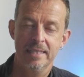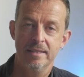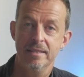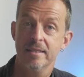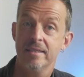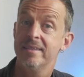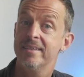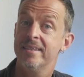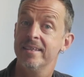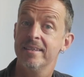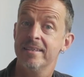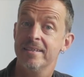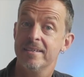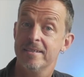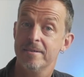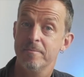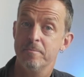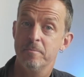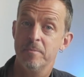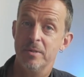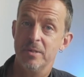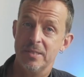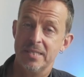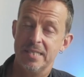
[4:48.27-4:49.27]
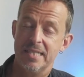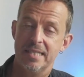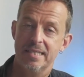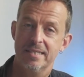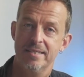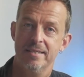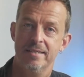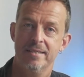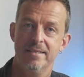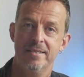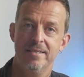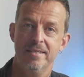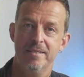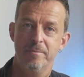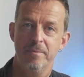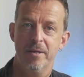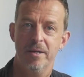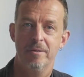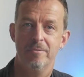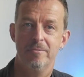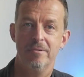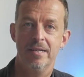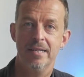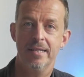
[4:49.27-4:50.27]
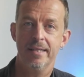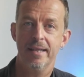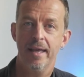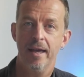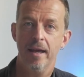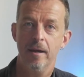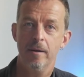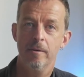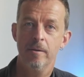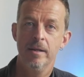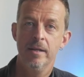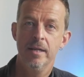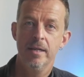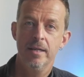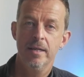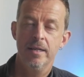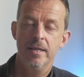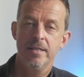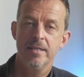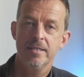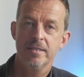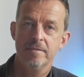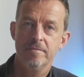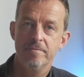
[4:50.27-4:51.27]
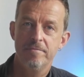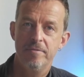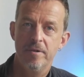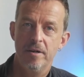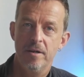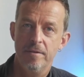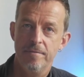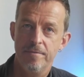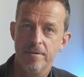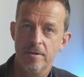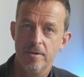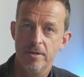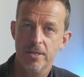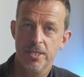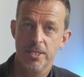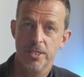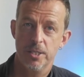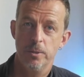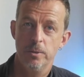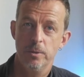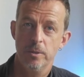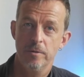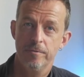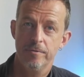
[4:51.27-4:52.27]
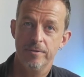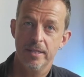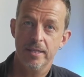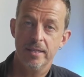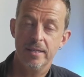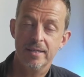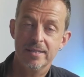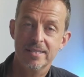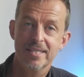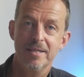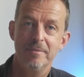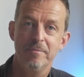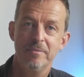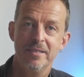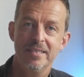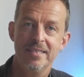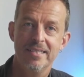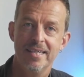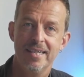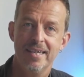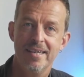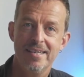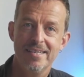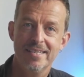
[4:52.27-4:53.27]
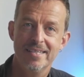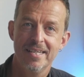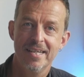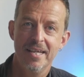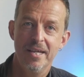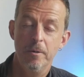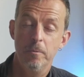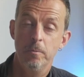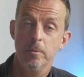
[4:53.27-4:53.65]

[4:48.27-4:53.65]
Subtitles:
The thing that I'm most excited about right now is that very, very soon, over the next couple of days,